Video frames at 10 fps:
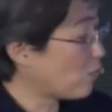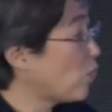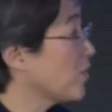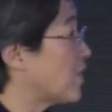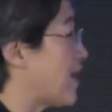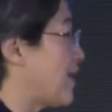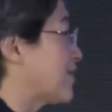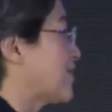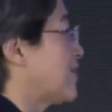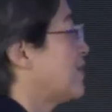Now, with
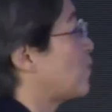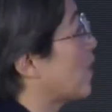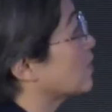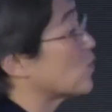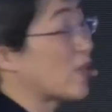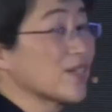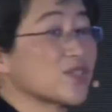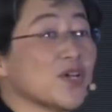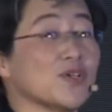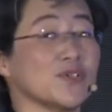that, we also want
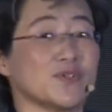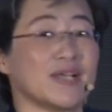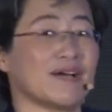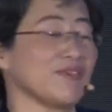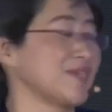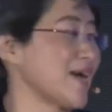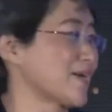to show you Navi in